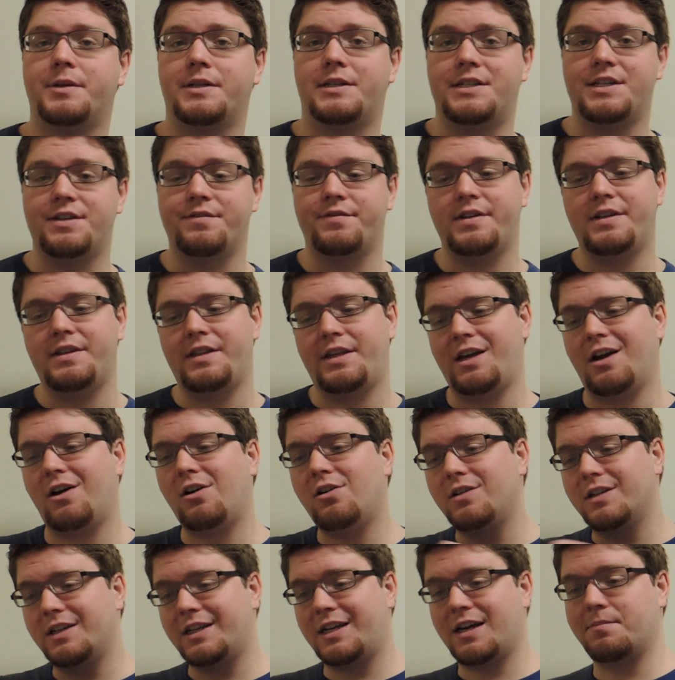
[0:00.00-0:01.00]
receiving the
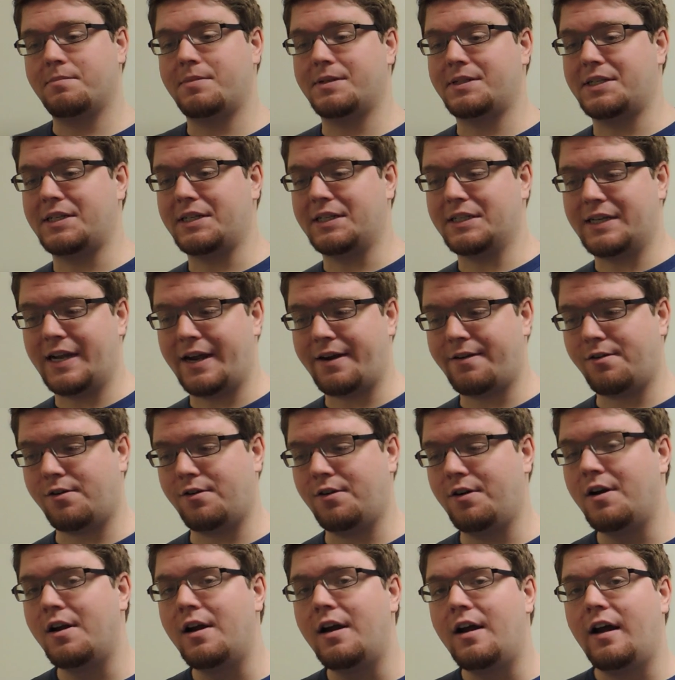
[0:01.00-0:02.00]
all-encompassing
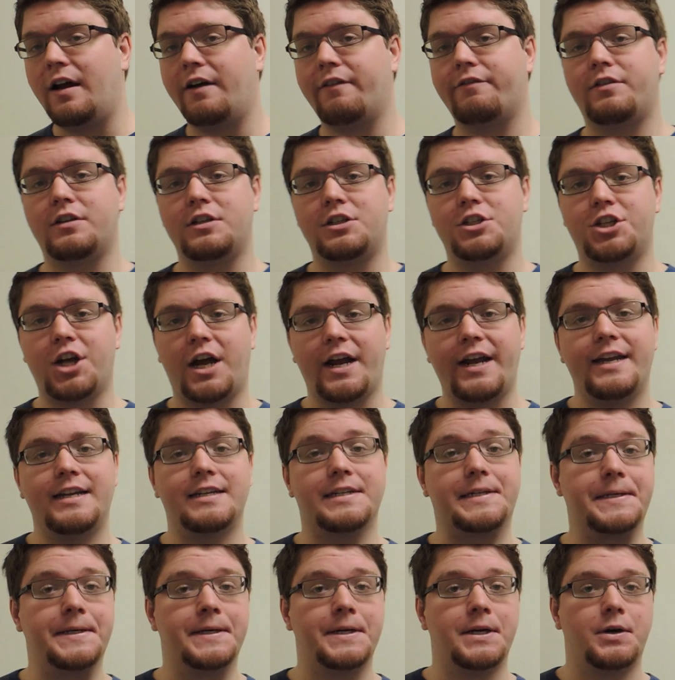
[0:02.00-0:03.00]
terror of the
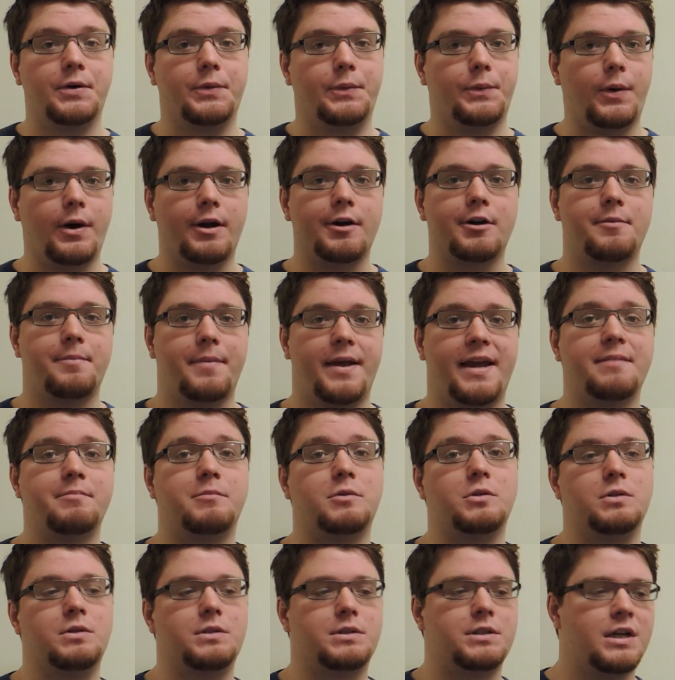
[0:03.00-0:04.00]
giant water
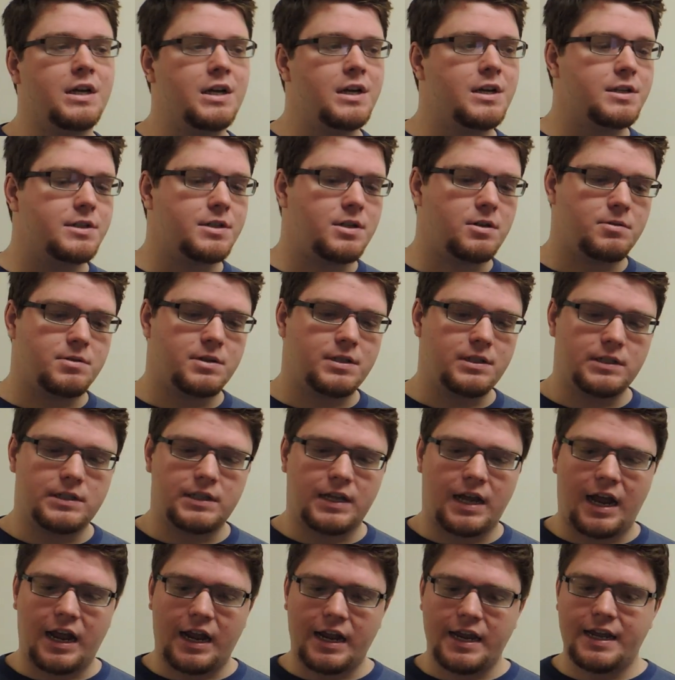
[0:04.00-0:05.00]
mammals. So
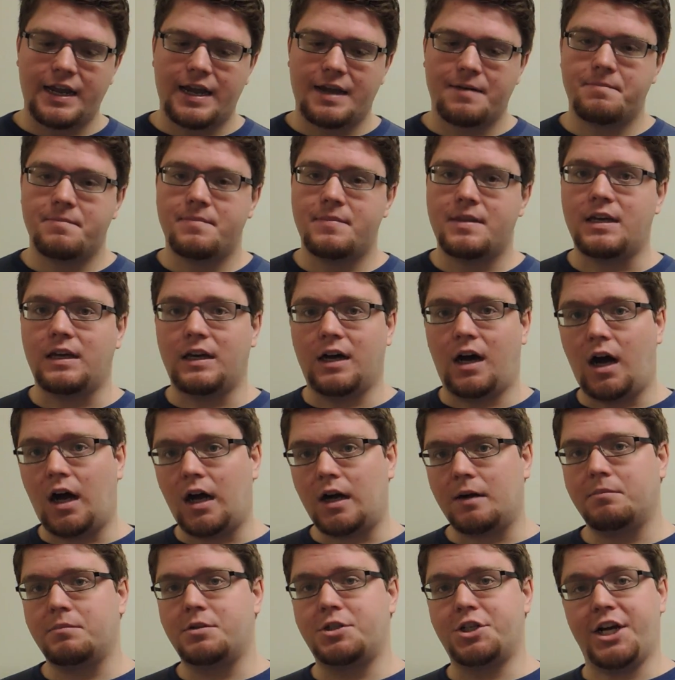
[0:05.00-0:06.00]
since I am the
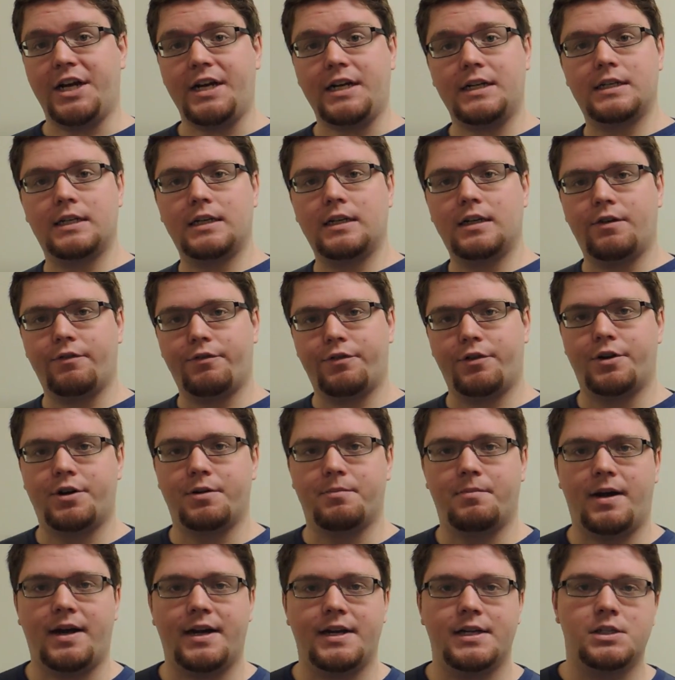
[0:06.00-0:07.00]
object of their
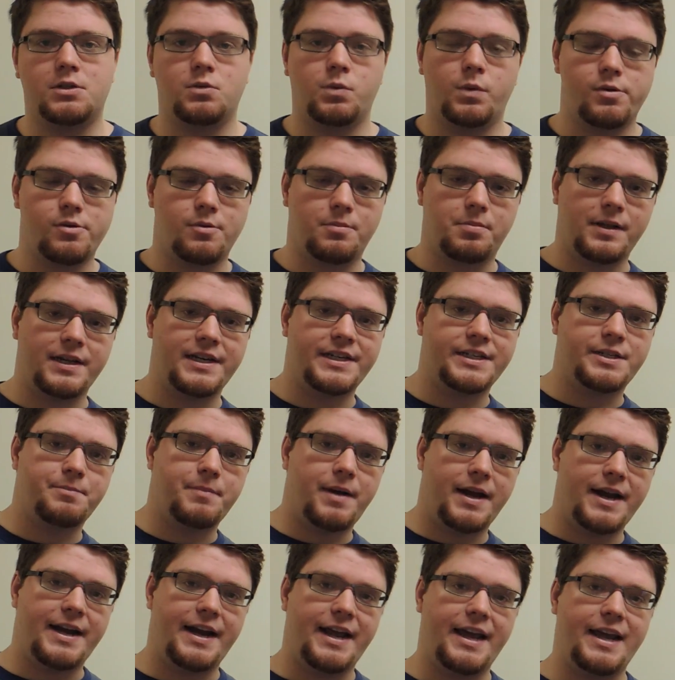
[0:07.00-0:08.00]
demise, we replace
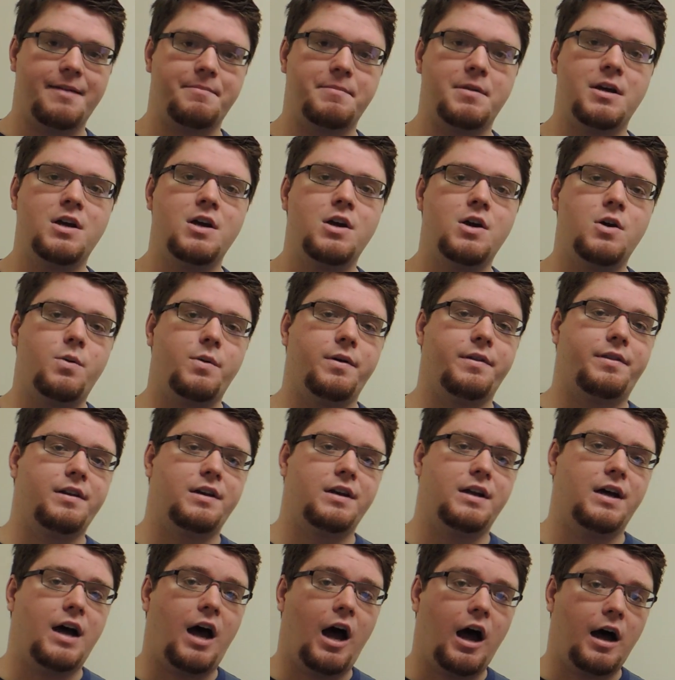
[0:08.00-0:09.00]
my name with
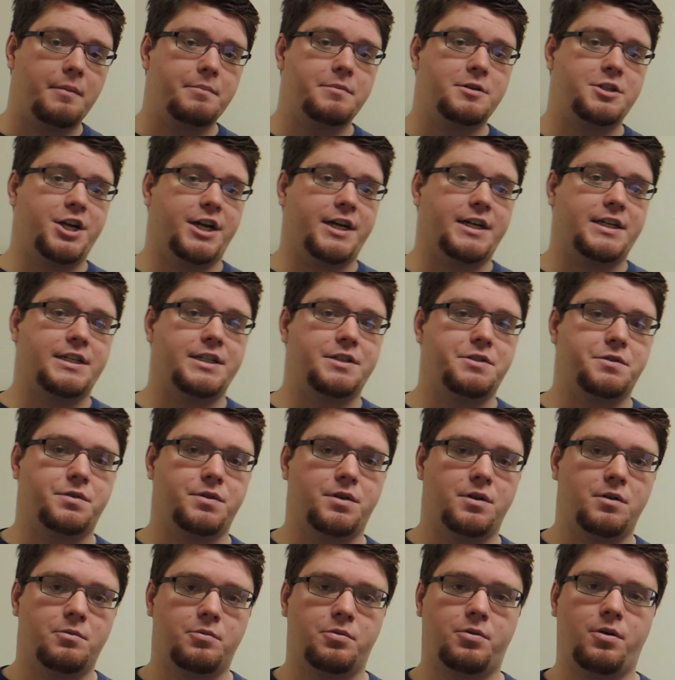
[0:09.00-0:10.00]
an
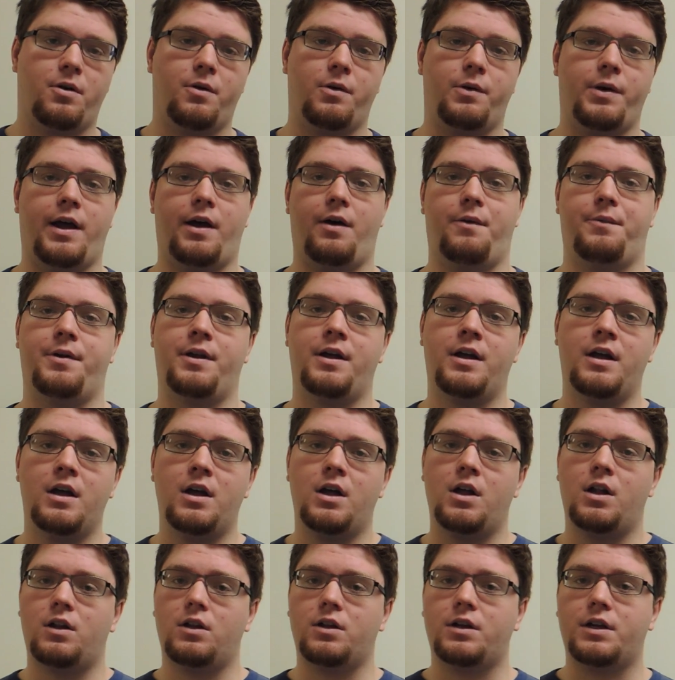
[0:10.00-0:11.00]
objective pronoun.
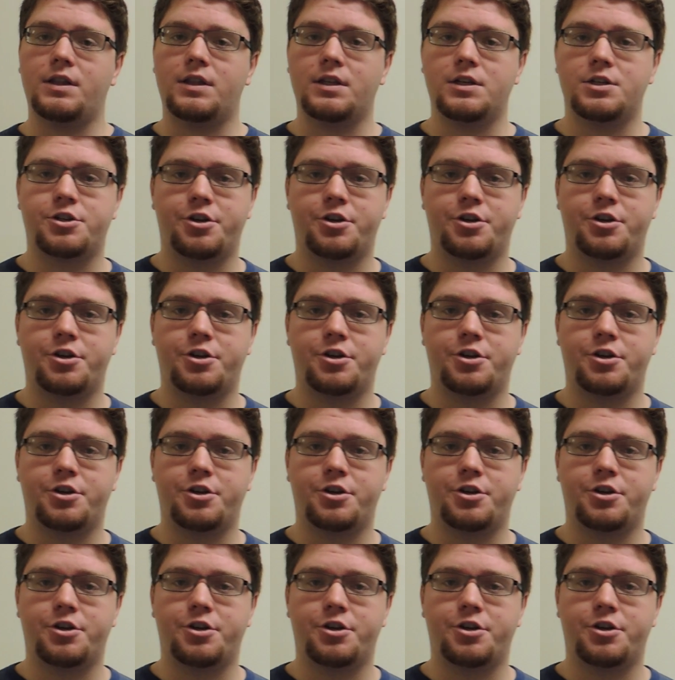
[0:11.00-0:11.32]
Look at the